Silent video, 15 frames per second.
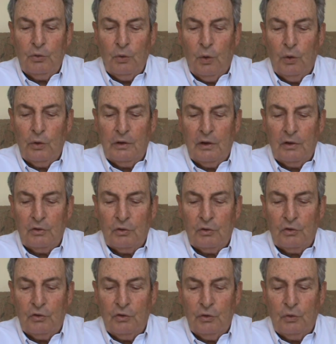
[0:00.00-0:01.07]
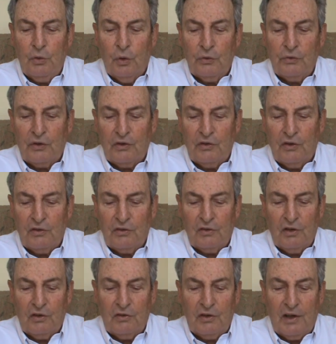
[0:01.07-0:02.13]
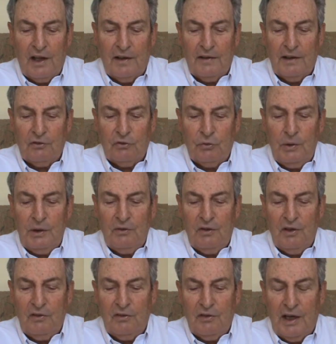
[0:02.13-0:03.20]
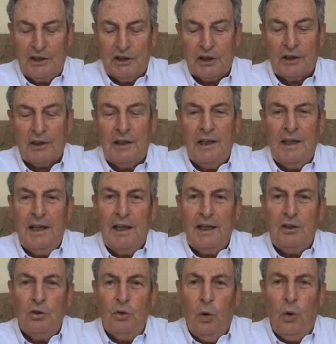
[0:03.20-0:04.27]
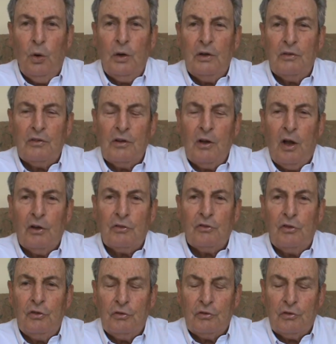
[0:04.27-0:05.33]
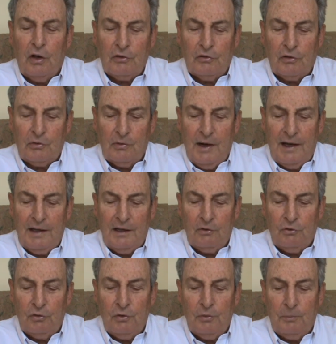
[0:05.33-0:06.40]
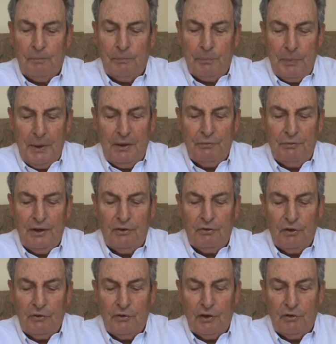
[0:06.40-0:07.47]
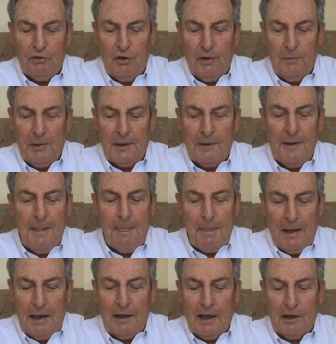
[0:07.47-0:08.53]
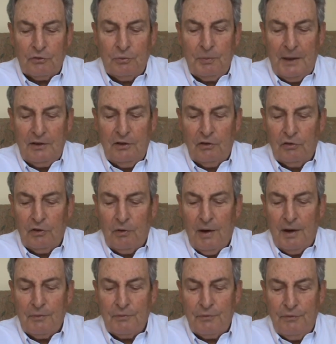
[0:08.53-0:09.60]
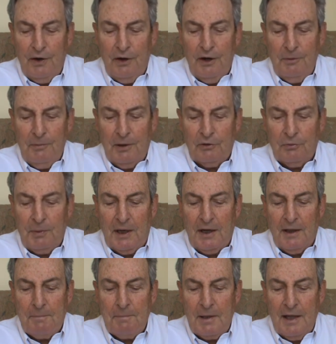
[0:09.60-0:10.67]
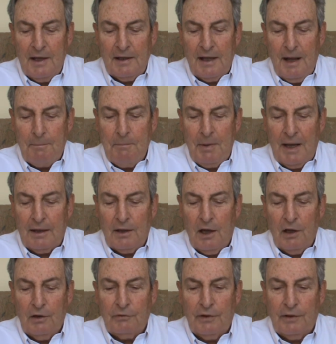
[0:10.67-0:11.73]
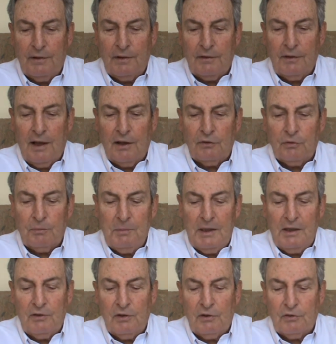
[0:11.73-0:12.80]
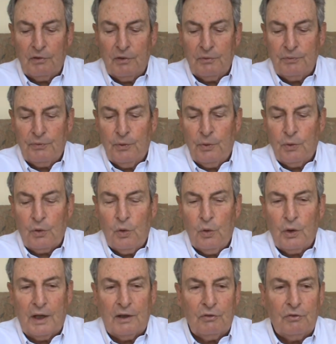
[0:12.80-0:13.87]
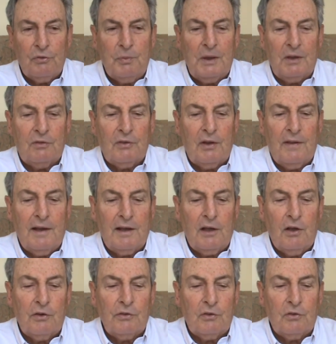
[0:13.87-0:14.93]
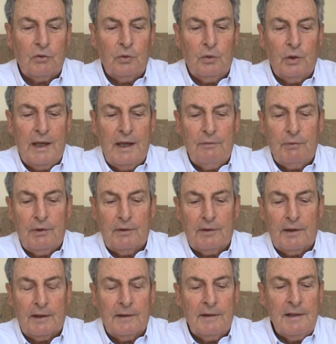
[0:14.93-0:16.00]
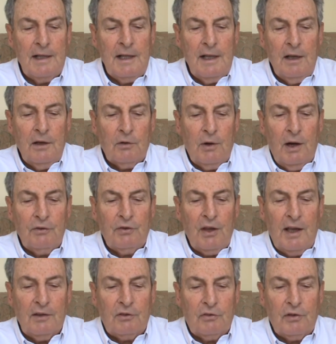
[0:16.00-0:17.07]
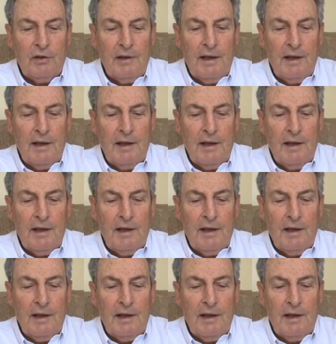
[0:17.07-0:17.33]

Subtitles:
Dawn, two course and distance, and then Sweet Sensation. Ignore its last two starts. It ran in two big features in Durban, and I expect it to run very much better, come back over the 1,000 meters for Cornet Speech. So that goes into everything. Race 8,